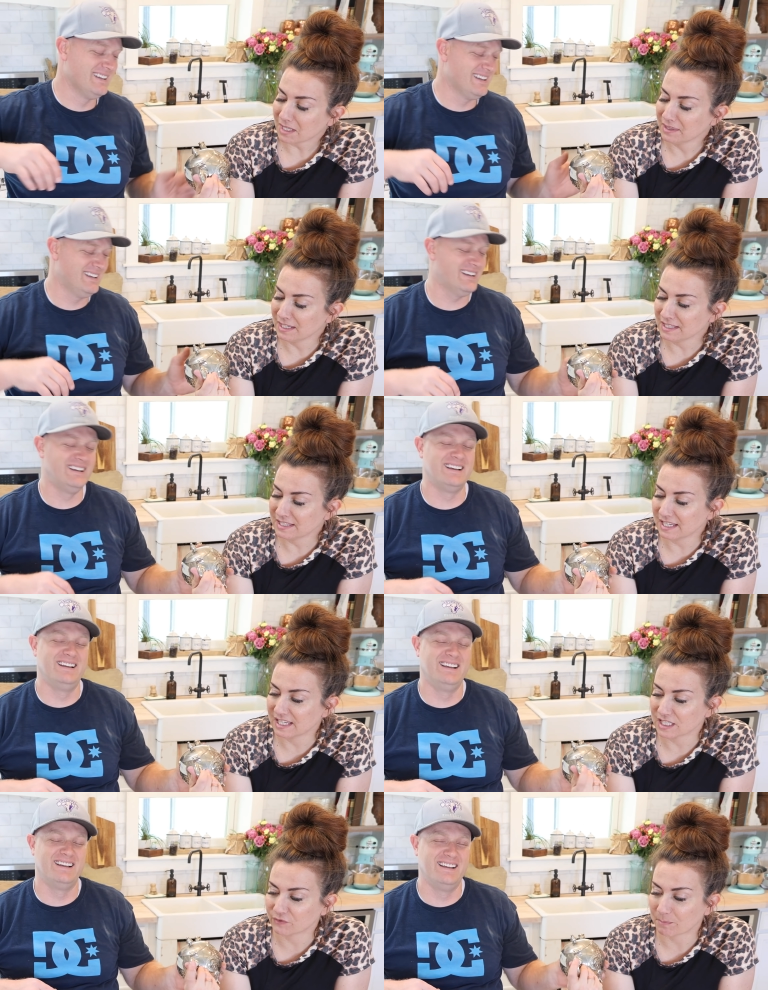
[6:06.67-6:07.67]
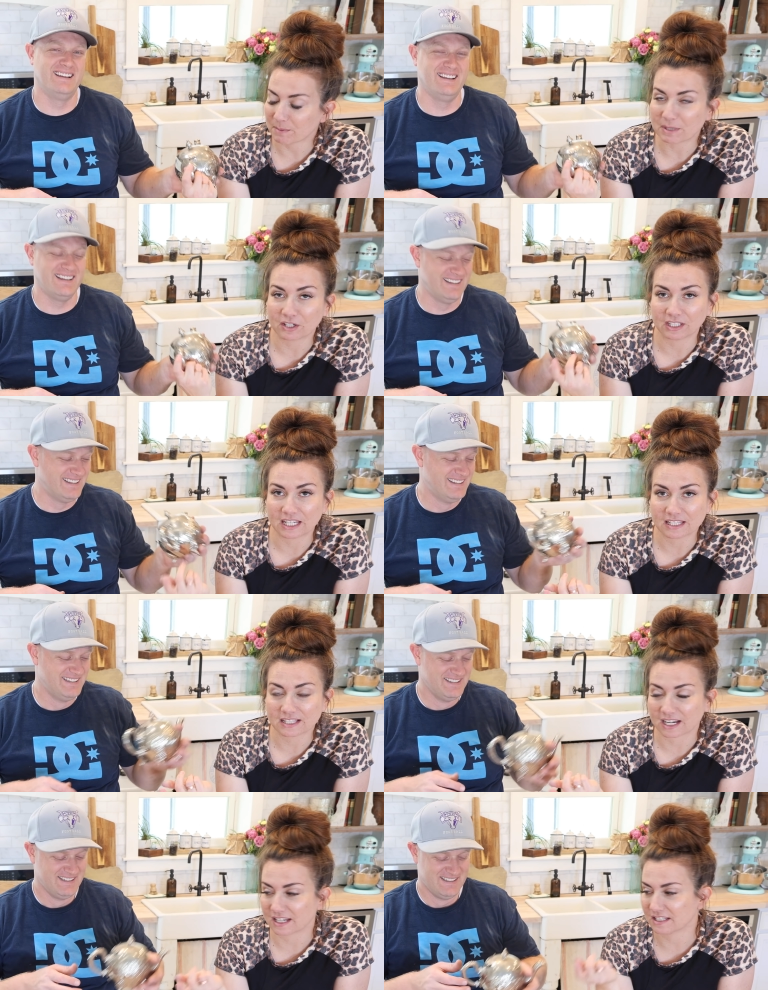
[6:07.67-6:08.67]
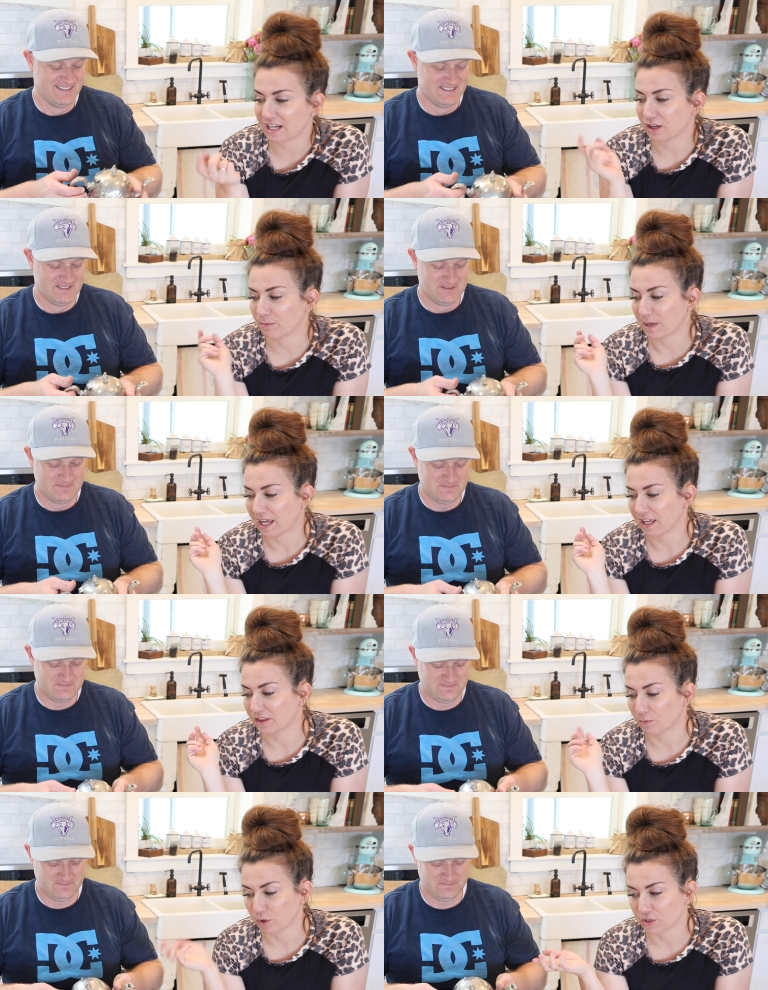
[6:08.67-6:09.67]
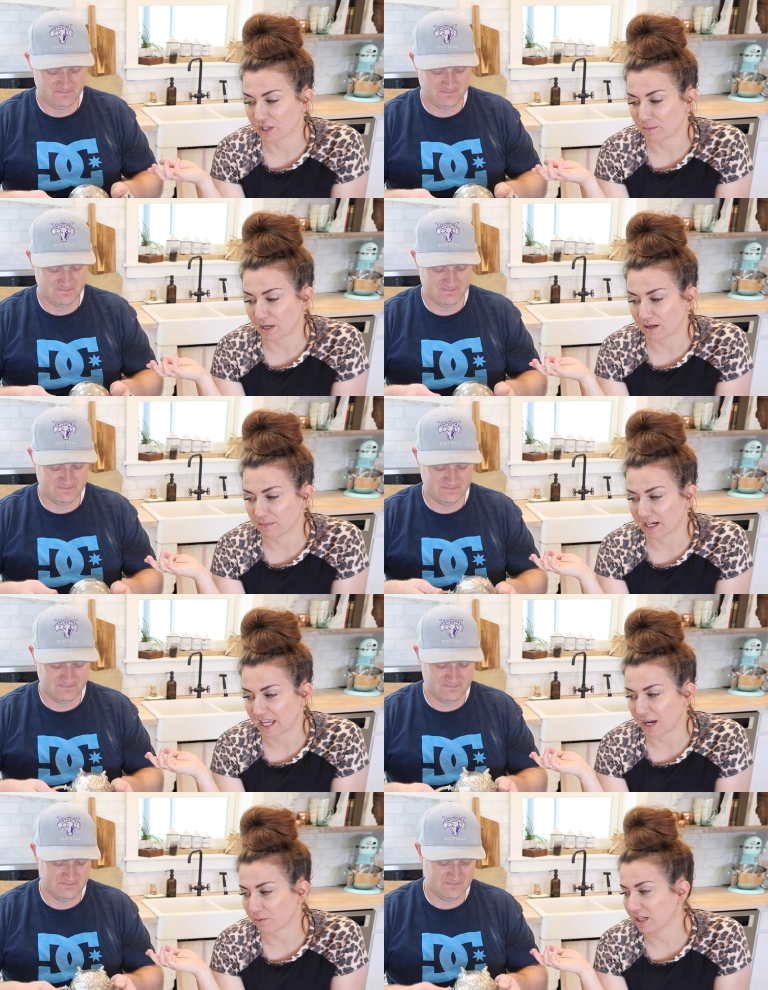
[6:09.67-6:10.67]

Speaker 1: this is from the Middle East. I can tell by the words on the bottom that I can't